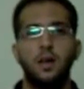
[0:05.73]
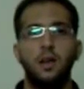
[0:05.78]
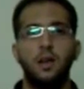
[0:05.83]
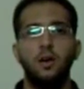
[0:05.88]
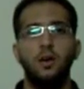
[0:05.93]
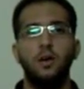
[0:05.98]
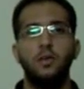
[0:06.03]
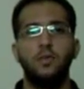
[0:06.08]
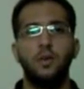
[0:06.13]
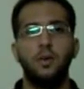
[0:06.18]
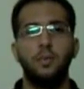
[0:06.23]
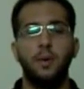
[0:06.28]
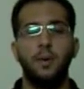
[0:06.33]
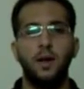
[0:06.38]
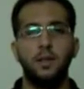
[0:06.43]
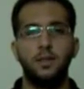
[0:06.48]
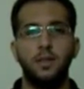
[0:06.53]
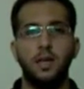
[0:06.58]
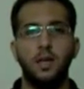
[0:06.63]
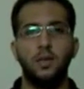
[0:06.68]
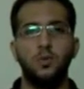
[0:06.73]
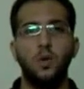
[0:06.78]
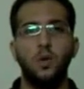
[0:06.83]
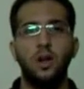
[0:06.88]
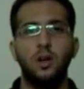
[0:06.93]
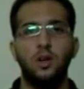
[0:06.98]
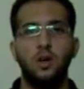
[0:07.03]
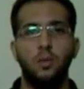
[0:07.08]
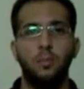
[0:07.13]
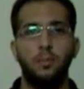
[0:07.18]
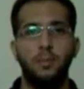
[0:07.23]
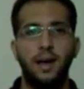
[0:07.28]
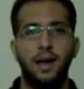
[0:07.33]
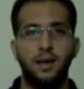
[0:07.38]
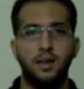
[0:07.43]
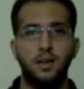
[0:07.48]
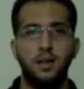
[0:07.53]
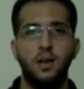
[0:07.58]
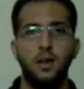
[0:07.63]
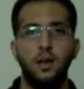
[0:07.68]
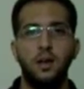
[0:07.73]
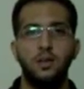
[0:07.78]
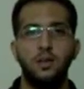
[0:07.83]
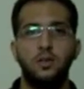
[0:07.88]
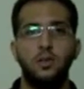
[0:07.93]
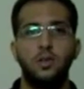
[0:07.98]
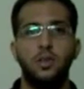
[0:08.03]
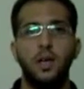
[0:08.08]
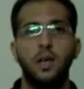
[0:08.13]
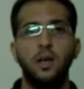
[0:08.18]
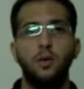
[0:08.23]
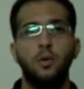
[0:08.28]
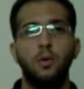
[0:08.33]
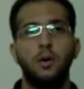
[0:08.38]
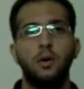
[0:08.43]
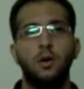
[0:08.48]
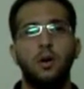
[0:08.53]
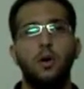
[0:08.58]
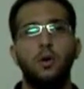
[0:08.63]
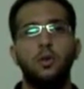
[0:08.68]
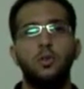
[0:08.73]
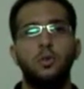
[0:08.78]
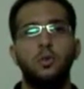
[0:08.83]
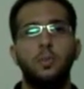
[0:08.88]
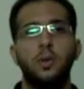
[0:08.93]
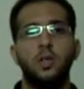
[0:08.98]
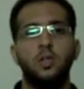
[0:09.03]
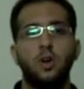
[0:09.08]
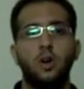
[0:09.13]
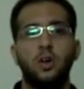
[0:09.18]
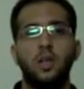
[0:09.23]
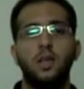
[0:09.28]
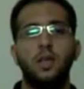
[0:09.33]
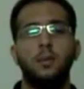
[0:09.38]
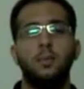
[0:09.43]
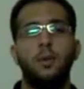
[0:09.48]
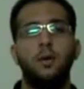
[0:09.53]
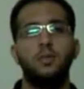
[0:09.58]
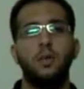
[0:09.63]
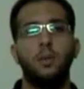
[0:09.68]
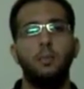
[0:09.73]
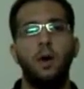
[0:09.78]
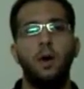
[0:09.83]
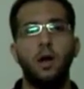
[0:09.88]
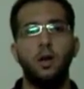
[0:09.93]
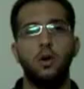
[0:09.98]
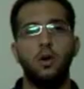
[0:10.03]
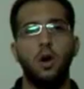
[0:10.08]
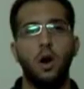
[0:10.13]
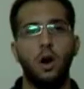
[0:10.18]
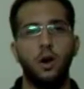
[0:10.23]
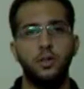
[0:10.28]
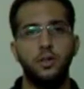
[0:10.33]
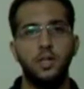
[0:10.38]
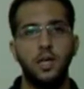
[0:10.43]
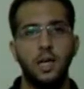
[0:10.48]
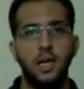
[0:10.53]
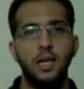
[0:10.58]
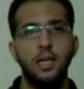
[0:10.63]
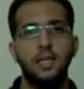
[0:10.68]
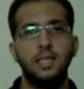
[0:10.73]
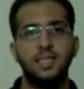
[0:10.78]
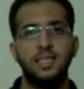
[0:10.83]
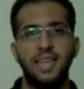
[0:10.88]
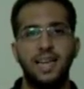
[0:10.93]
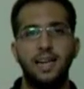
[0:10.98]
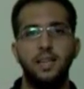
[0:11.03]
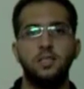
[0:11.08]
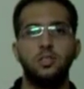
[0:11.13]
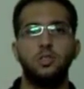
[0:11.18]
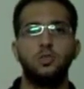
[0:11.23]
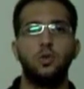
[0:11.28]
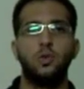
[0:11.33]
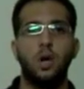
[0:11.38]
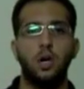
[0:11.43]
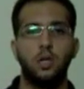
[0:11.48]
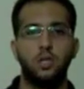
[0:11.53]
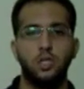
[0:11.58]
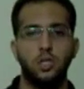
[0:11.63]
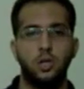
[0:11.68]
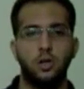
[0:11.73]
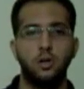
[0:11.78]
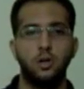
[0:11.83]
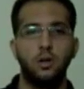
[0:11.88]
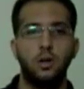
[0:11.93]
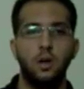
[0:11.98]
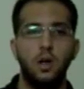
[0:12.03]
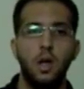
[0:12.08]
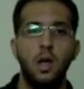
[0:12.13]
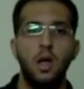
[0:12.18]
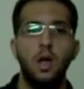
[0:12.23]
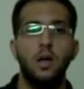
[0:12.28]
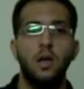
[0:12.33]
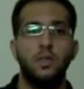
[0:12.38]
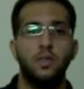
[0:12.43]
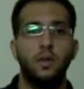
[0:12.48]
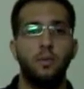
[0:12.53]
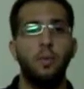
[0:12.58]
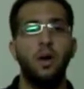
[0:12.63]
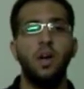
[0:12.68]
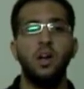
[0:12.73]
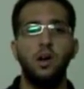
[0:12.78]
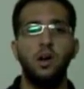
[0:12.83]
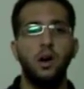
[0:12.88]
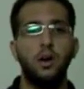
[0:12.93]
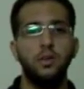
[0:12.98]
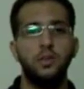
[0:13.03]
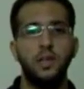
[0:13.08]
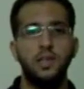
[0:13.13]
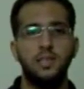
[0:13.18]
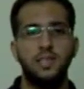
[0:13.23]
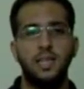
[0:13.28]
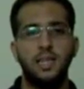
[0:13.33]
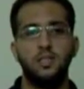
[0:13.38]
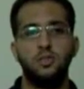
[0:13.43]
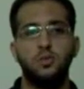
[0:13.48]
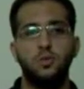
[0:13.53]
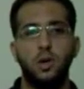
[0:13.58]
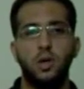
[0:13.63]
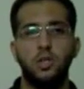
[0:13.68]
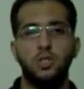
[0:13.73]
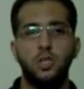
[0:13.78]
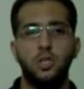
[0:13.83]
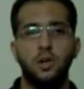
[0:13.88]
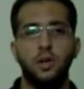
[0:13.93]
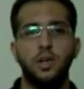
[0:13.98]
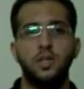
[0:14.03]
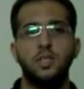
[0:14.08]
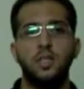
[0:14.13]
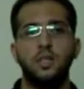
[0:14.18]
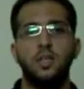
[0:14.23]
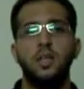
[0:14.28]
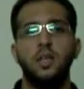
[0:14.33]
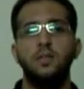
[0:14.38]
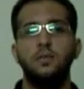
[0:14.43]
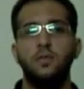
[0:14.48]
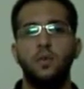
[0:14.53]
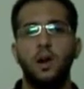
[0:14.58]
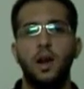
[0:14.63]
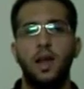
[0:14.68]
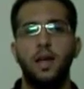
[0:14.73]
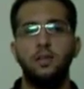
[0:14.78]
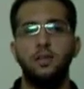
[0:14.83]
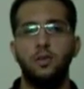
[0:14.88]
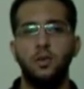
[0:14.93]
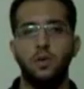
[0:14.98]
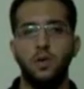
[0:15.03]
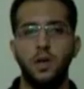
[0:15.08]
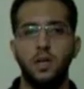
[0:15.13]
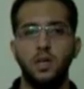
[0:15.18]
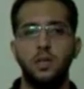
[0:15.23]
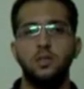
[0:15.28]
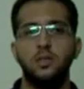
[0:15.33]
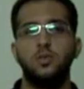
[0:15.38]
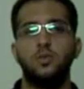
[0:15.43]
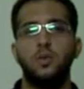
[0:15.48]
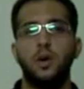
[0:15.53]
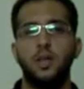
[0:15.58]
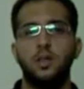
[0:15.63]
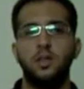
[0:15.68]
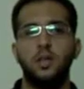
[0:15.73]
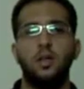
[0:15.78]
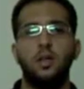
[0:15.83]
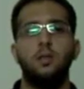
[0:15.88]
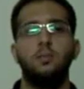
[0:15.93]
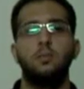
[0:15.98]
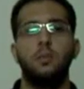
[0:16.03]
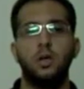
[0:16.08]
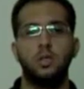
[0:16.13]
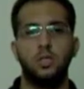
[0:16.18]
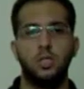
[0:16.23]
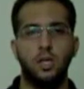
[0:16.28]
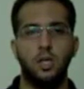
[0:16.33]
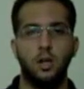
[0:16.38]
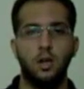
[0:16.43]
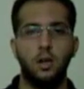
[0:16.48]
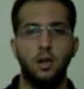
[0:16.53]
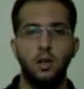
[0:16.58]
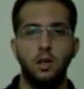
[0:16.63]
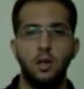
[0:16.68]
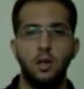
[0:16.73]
Hello everybody and welcome back. Today we're going to be talking about the myocardial cell structure. The myocardial cell structure is an involuntary striated muscle